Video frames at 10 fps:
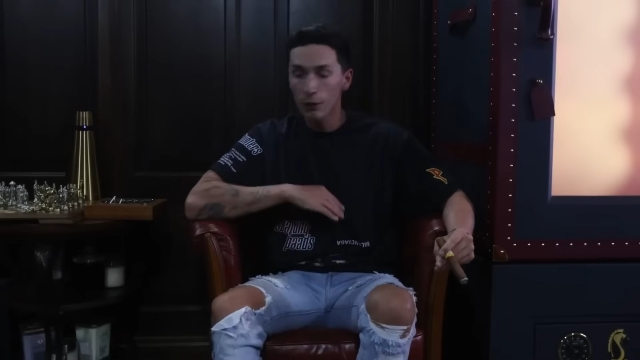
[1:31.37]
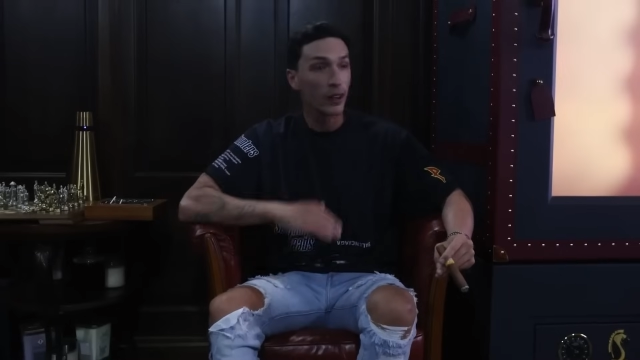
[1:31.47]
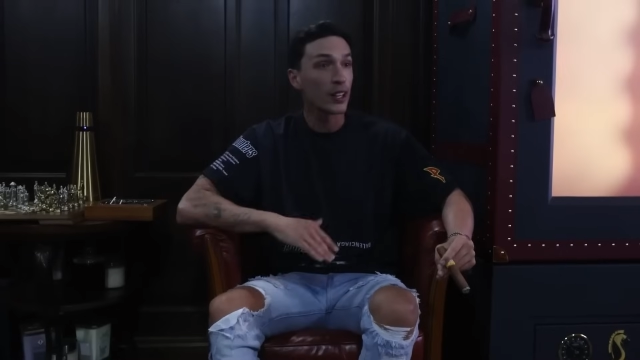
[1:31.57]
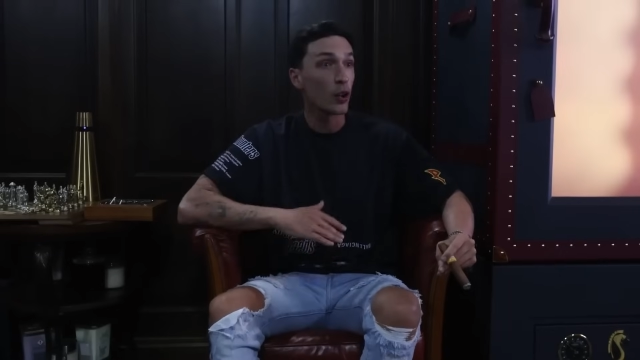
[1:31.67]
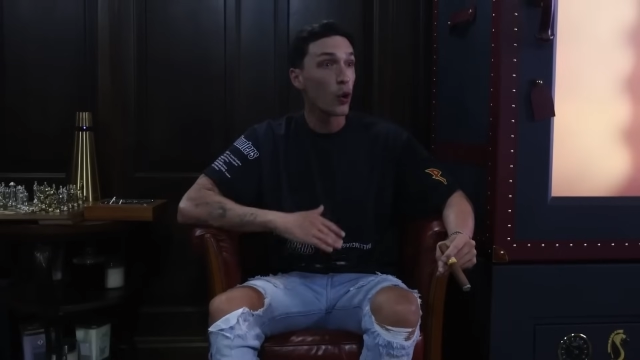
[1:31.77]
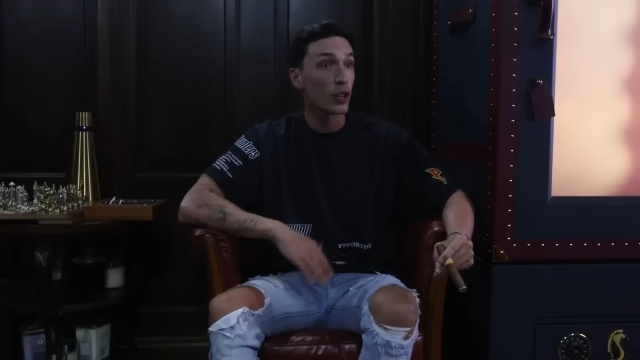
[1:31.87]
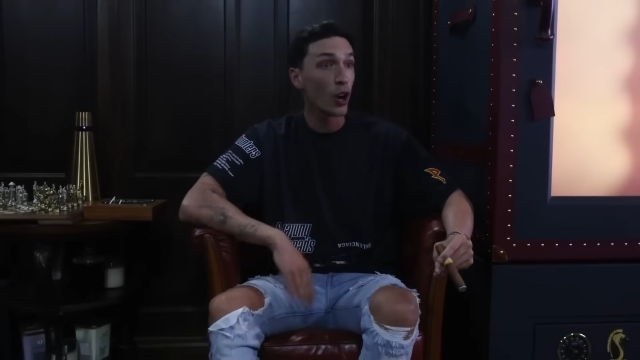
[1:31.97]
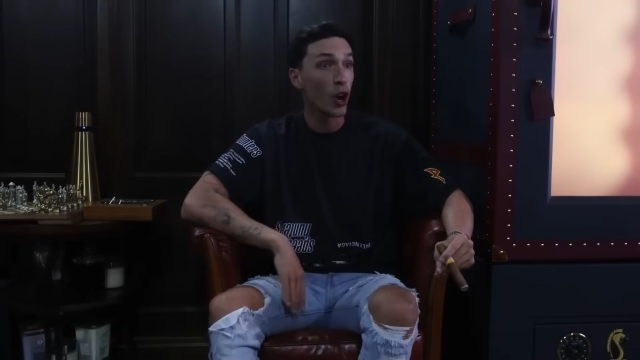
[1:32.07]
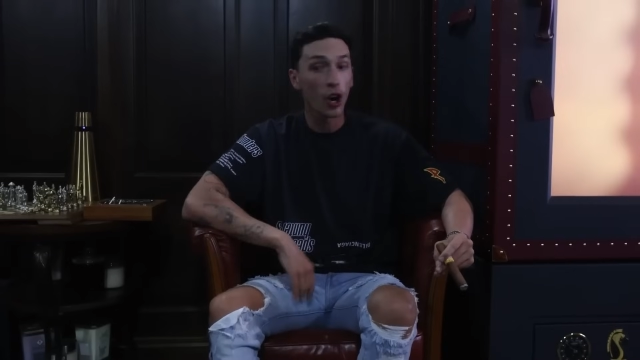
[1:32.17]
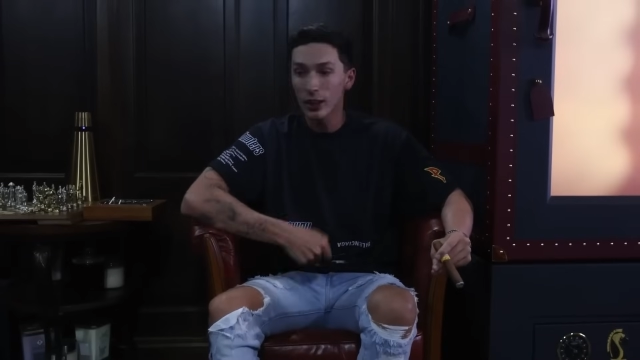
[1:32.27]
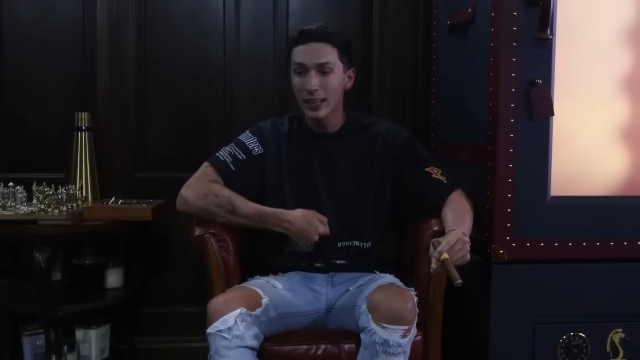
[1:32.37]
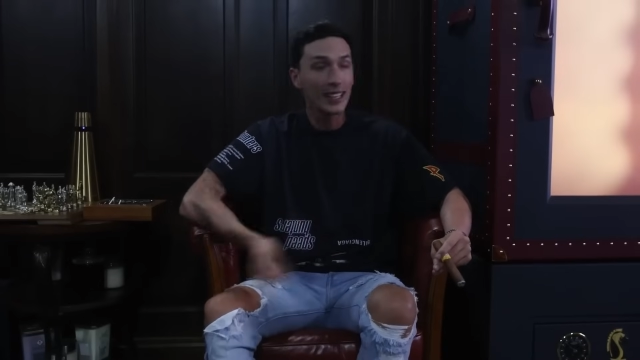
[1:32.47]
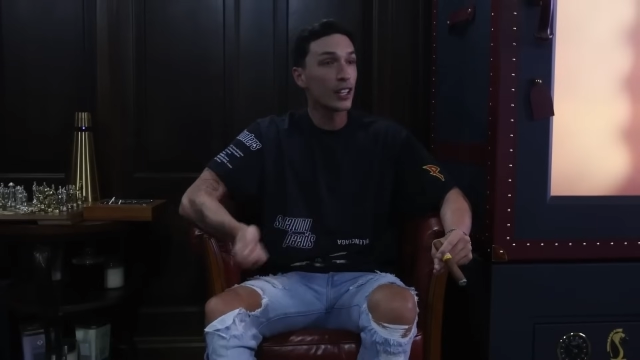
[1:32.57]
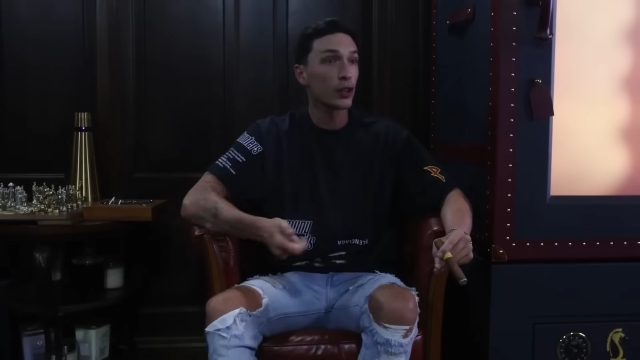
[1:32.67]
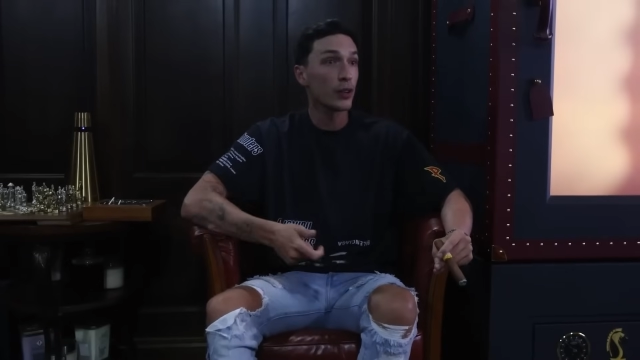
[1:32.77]
fucking going hard,
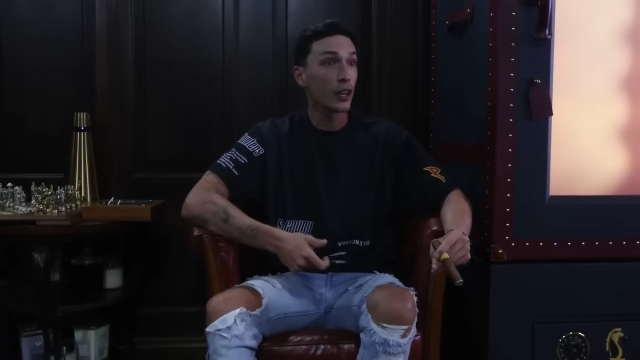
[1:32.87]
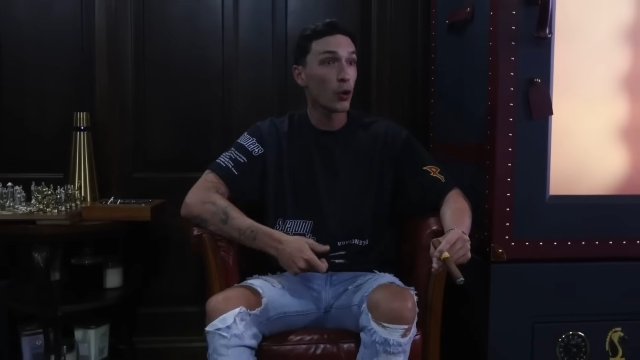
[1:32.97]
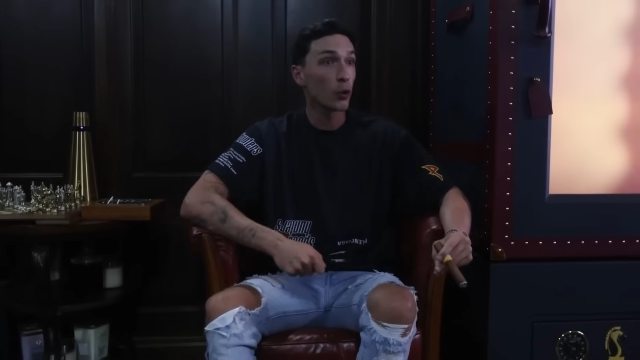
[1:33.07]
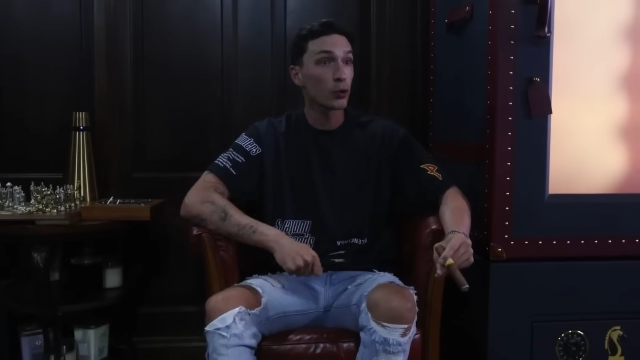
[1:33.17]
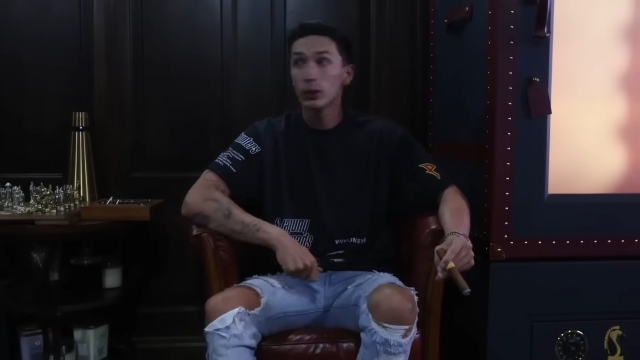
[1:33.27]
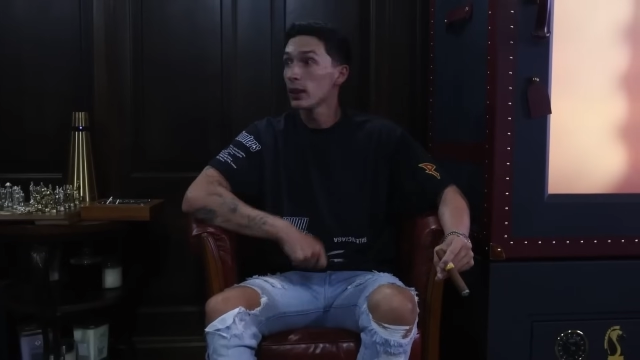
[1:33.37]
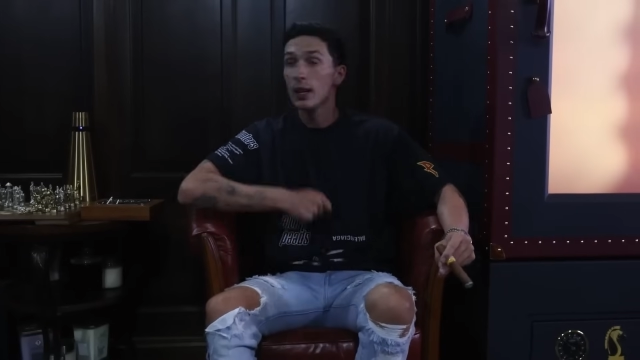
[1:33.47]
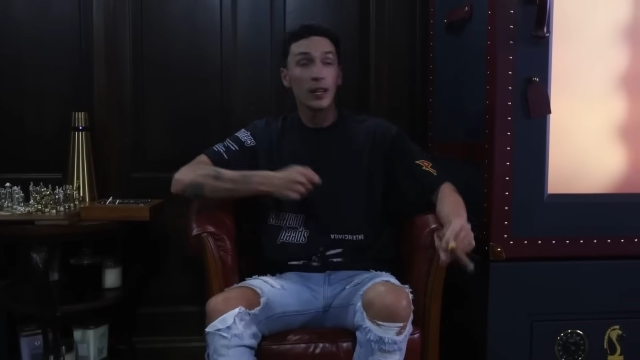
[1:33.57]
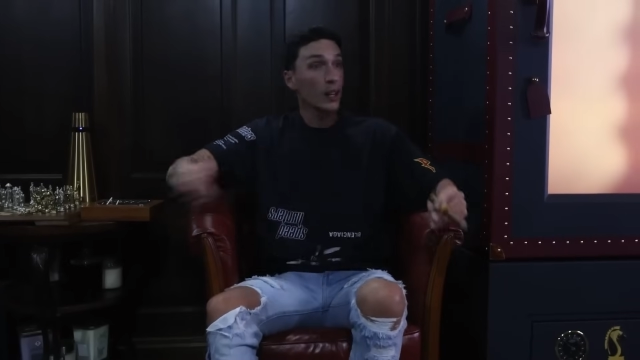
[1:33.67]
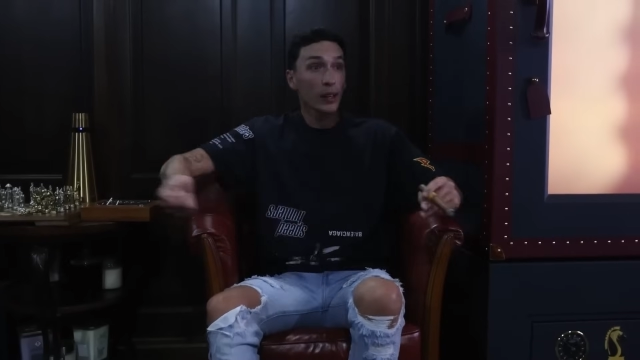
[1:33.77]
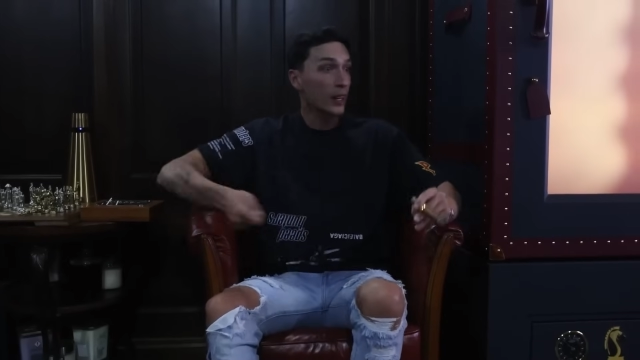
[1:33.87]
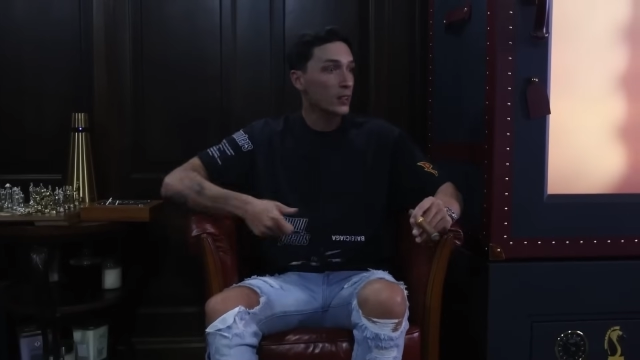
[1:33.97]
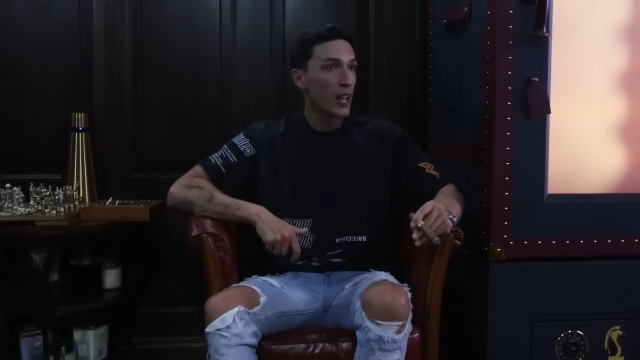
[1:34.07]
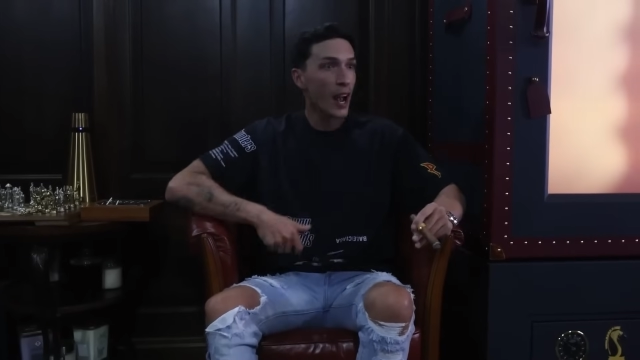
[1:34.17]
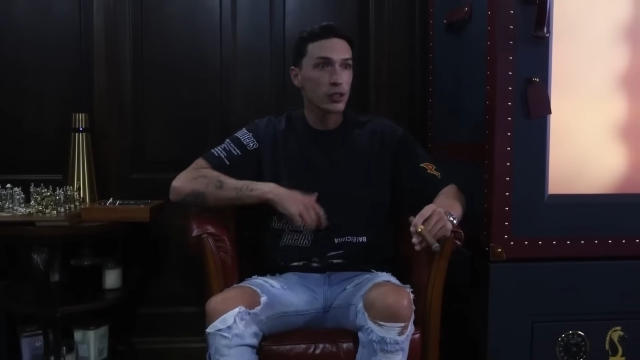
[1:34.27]
ethernet cord like
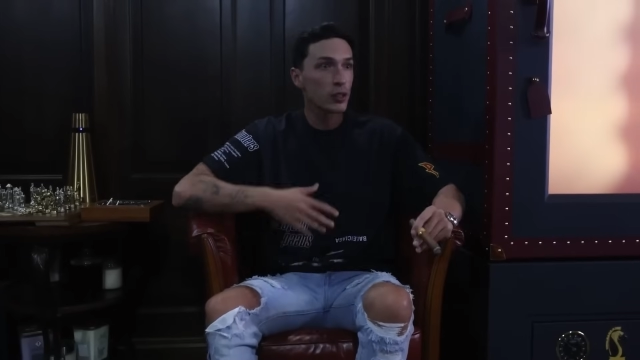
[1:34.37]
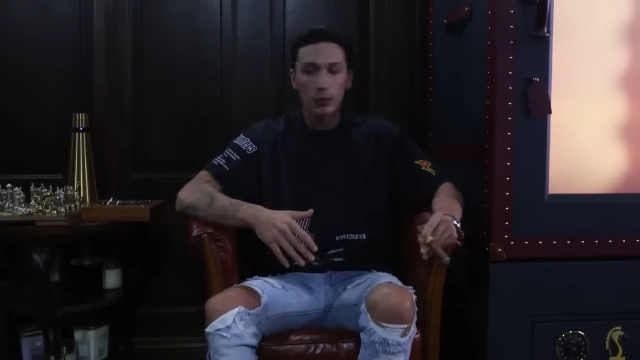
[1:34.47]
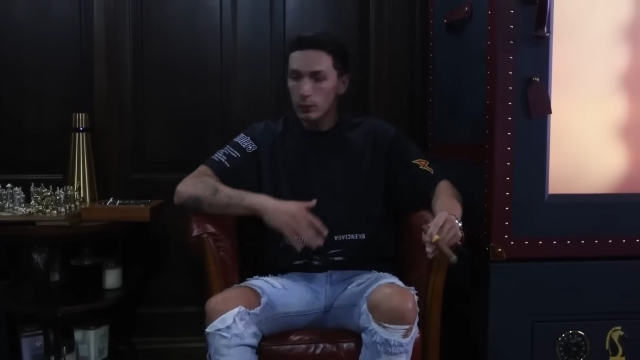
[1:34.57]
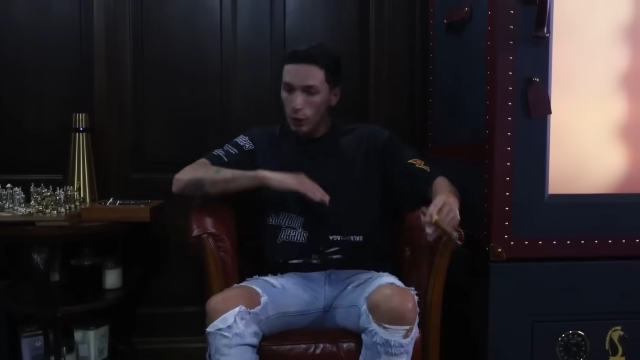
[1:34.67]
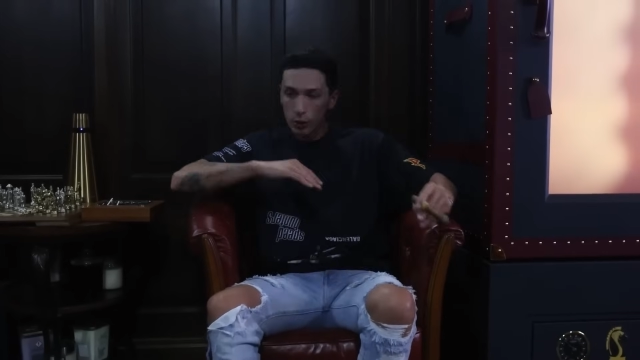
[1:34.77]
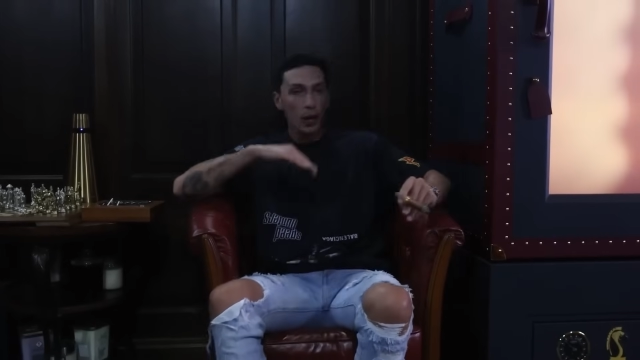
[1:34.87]
attached. No, you